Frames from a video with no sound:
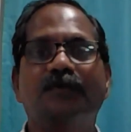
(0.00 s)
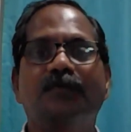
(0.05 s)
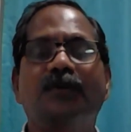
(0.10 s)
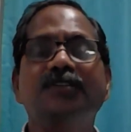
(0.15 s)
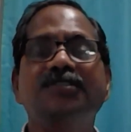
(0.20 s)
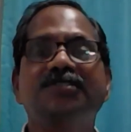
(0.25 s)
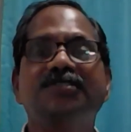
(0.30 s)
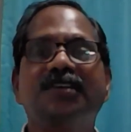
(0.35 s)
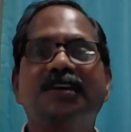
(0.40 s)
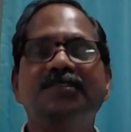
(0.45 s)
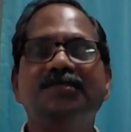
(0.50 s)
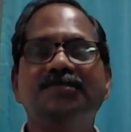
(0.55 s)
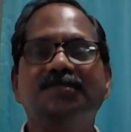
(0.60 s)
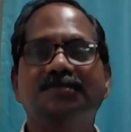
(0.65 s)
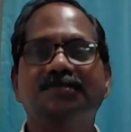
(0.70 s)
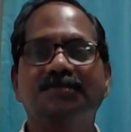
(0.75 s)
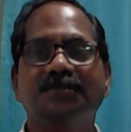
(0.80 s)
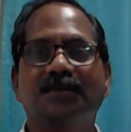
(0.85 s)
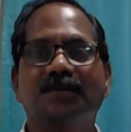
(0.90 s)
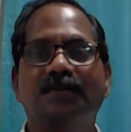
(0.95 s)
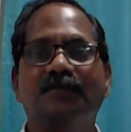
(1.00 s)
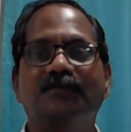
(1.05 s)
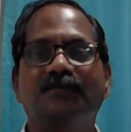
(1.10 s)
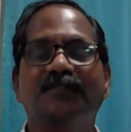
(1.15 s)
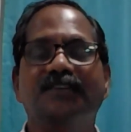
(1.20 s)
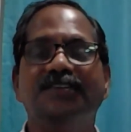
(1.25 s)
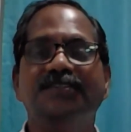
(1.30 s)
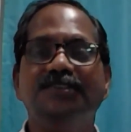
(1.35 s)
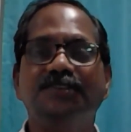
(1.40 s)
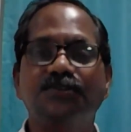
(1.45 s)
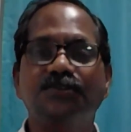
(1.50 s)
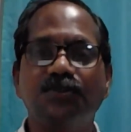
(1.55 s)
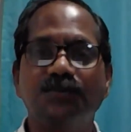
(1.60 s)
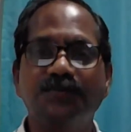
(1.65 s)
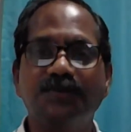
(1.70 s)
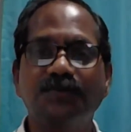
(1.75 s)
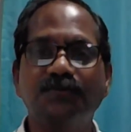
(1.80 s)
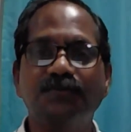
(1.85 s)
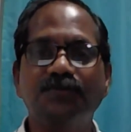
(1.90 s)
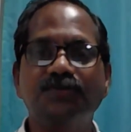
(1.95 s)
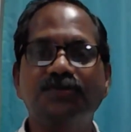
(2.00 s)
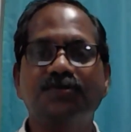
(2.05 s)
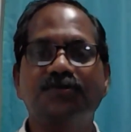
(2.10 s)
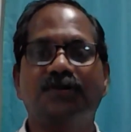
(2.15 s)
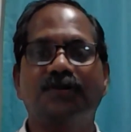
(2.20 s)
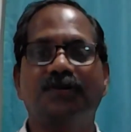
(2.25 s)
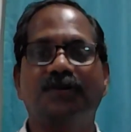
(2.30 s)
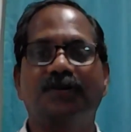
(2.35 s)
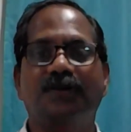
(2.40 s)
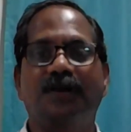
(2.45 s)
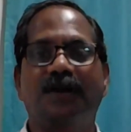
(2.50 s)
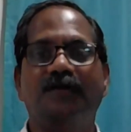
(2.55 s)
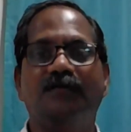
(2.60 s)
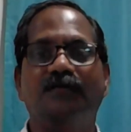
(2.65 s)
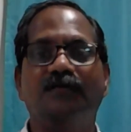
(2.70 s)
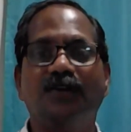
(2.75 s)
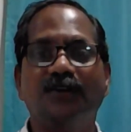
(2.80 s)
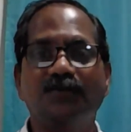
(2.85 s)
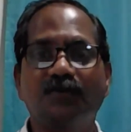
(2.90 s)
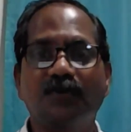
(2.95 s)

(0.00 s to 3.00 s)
what size of hinges to be used and what